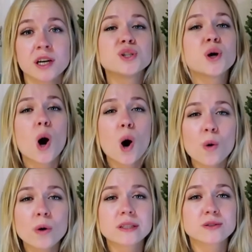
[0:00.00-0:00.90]
She
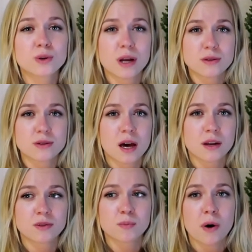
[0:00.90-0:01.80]
always thought
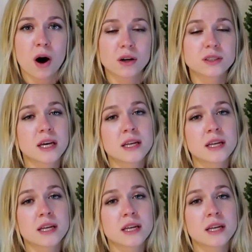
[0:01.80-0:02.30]
outside of the box